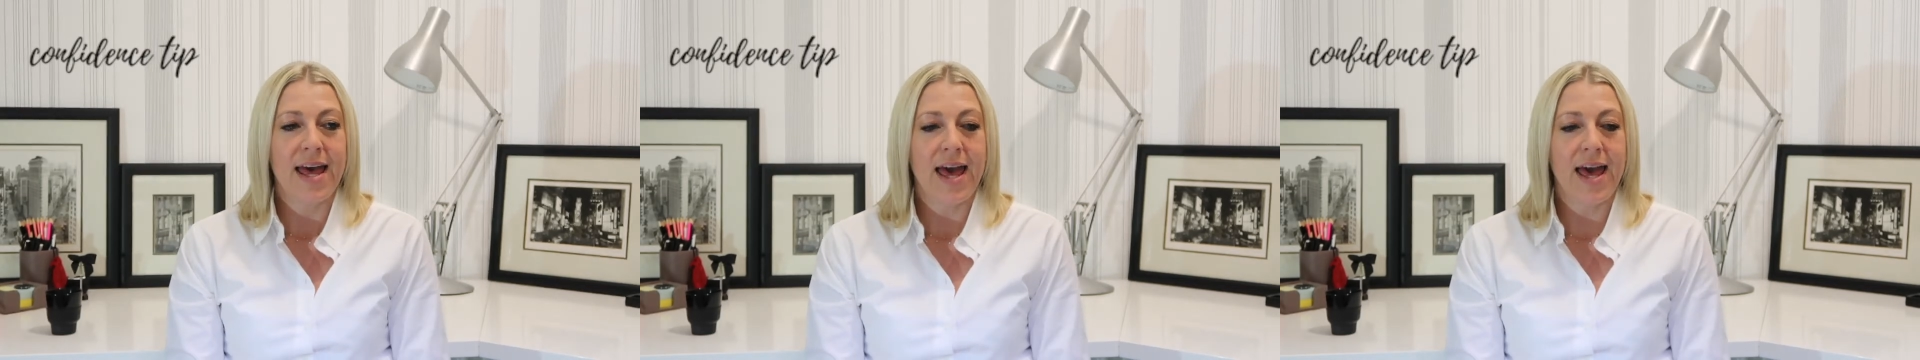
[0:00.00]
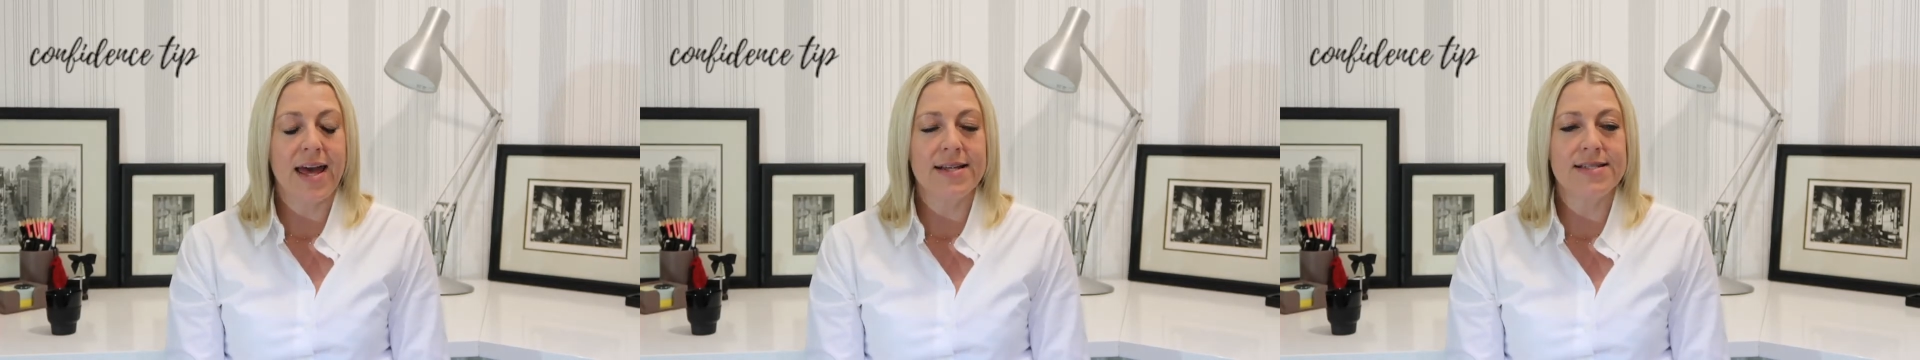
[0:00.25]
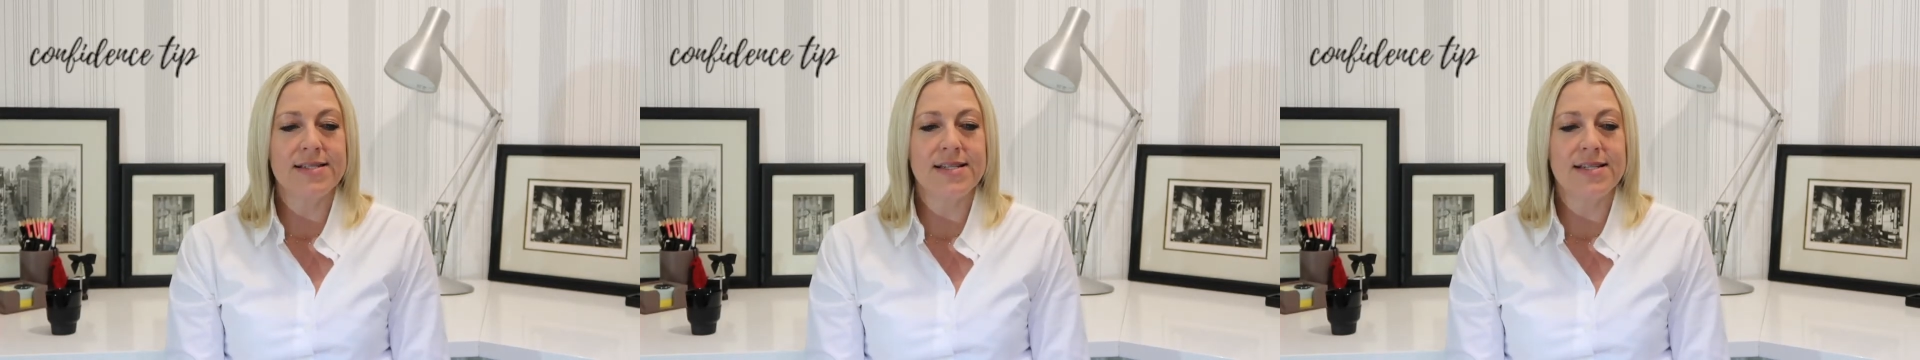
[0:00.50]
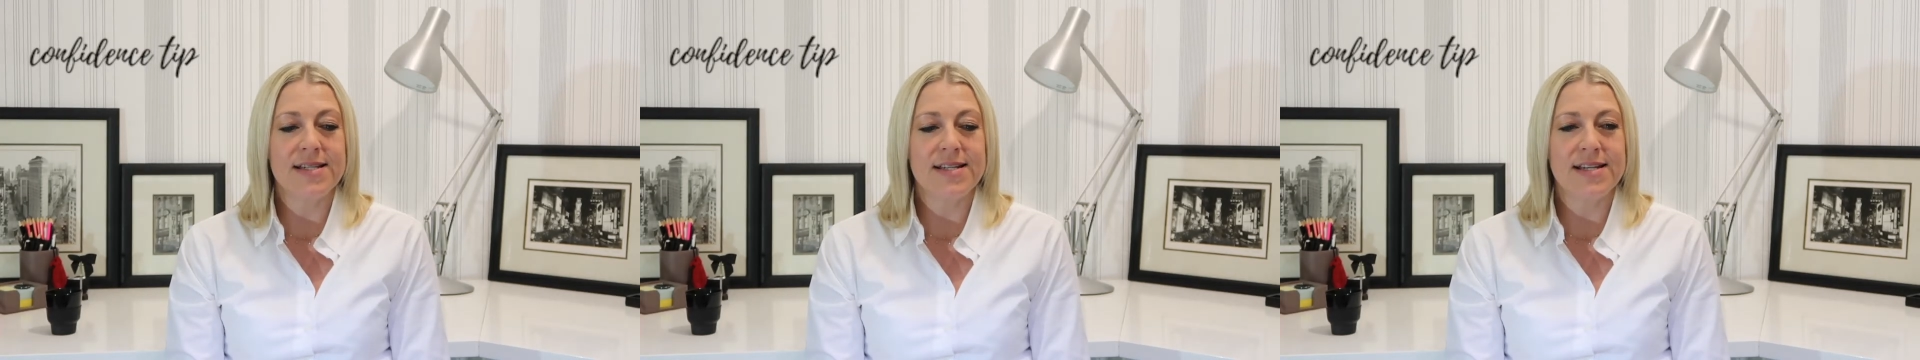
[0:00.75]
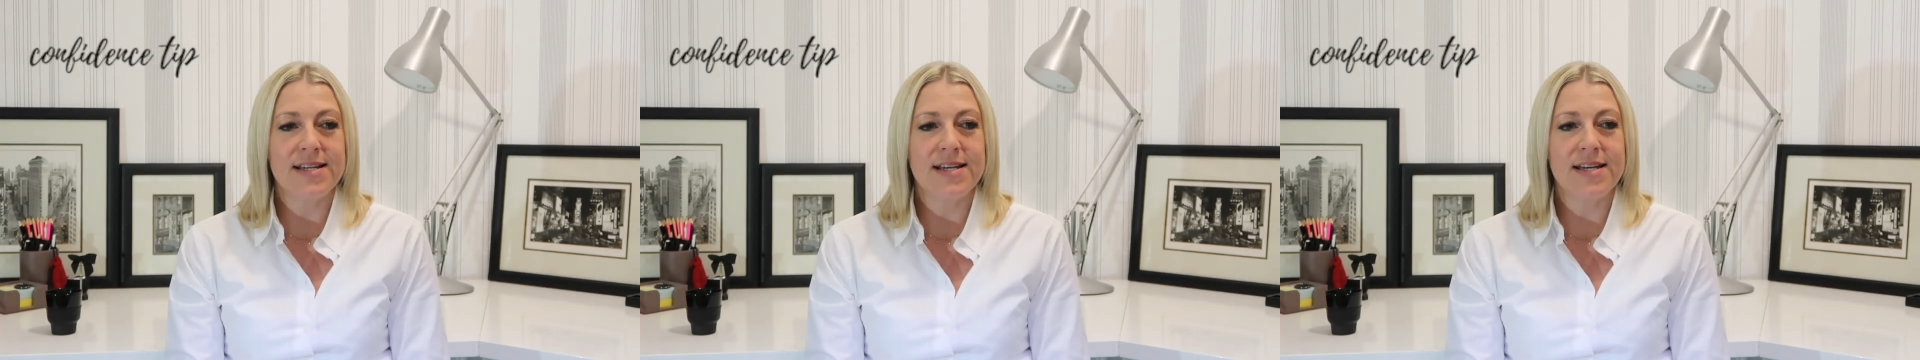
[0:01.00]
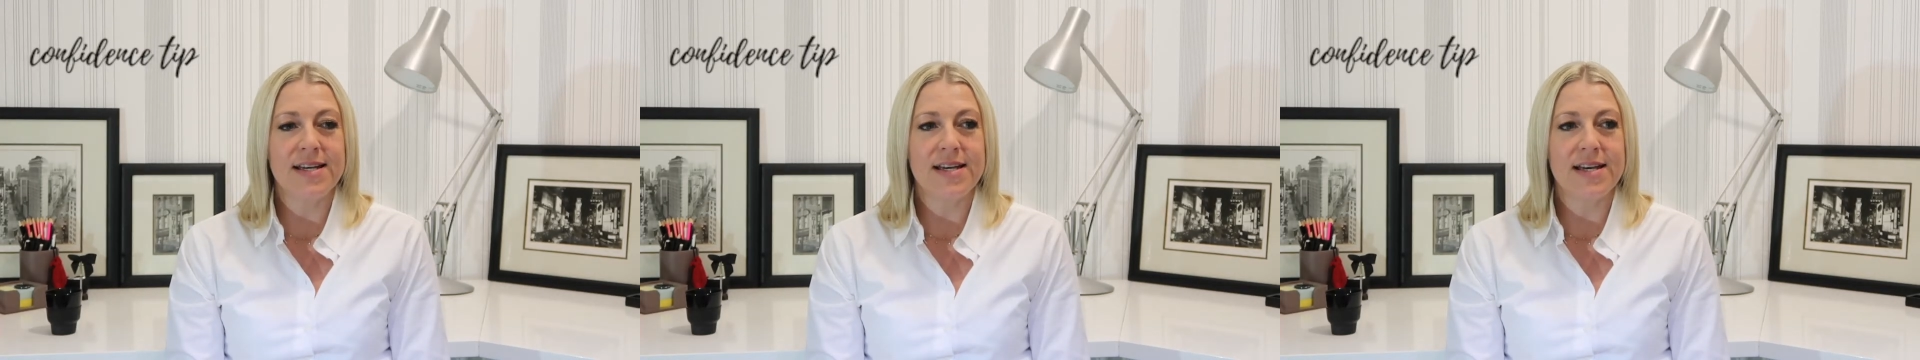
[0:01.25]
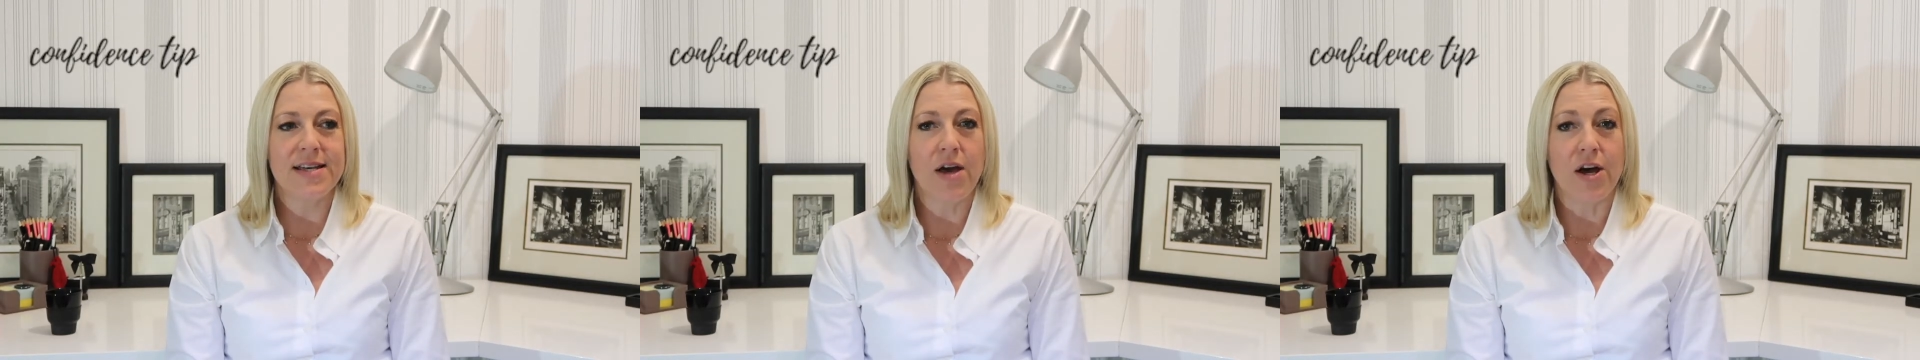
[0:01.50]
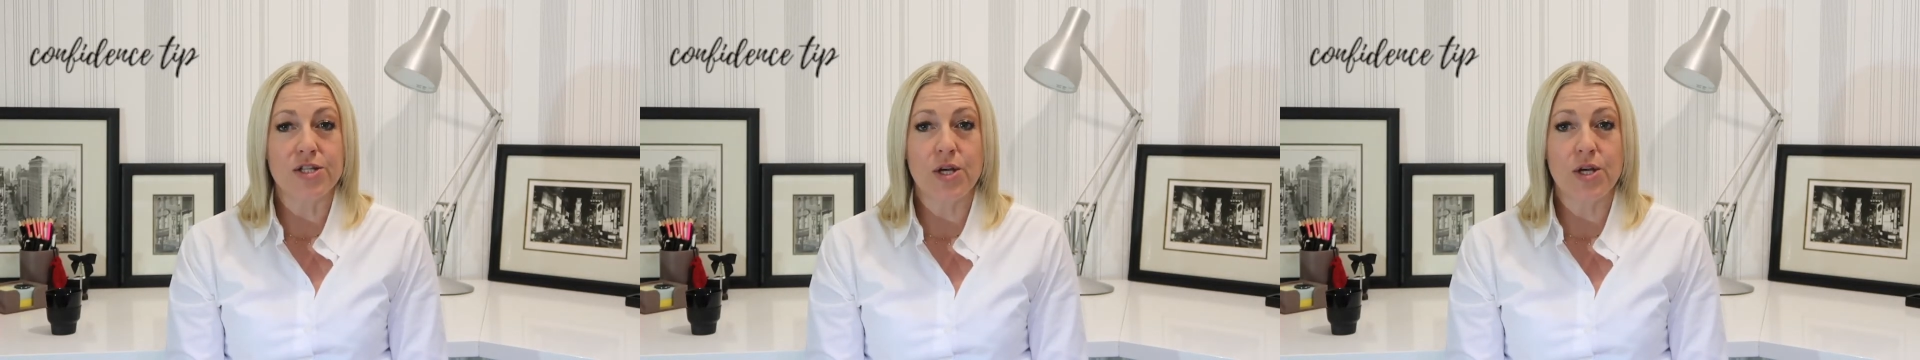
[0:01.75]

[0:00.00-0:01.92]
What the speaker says: And yeah,